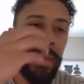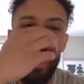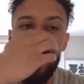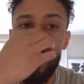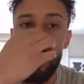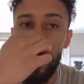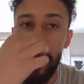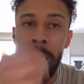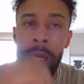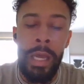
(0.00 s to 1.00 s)
It's
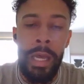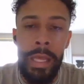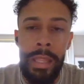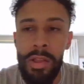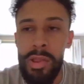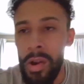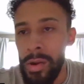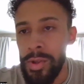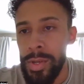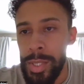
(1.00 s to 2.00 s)
the
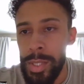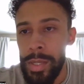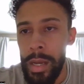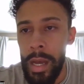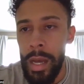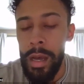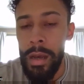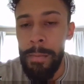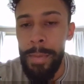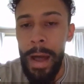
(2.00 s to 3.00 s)
largest
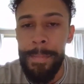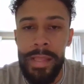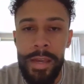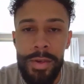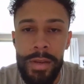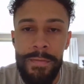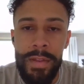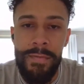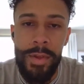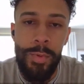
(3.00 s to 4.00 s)
population of
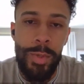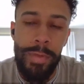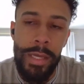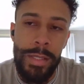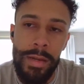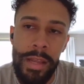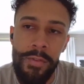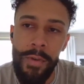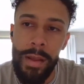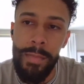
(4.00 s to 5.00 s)
individuals placed on
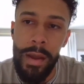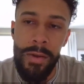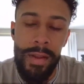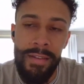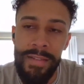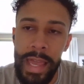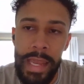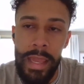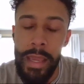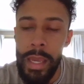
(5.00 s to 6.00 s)
electronic monitoring of
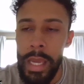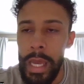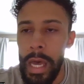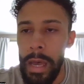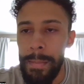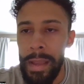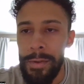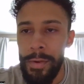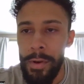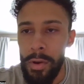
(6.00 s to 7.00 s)
any
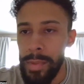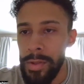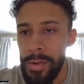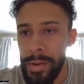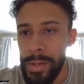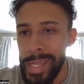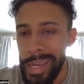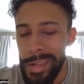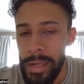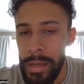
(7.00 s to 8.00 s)
major urban
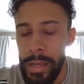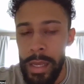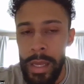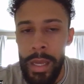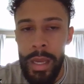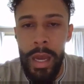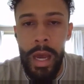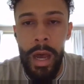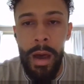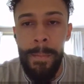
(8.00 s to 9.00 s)
jurisdiction.
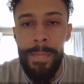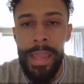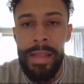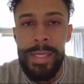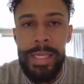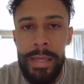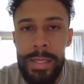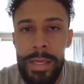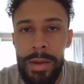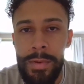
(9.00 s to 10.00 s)
And
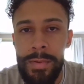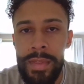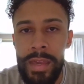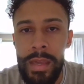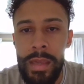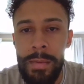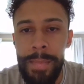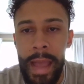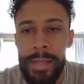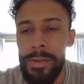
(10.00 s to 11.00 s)
since, the
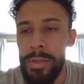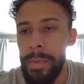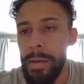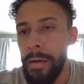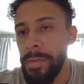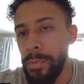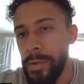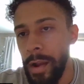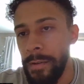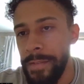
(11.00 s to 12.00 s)
passage of the
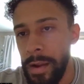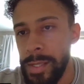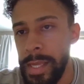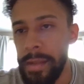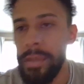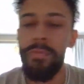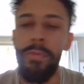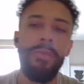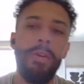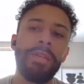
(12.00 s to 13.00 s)
Pretrial Fairness Act and the
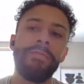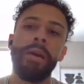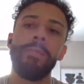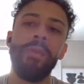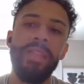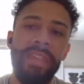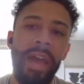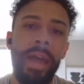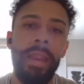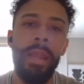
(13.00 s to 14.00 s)
reforms that have come with
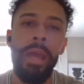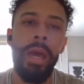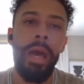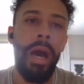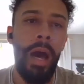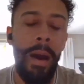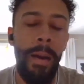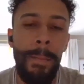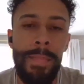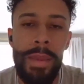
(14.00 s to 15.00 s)
that,
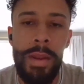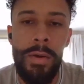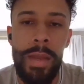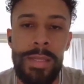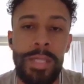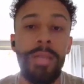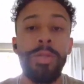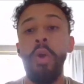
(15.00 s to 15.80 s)
and since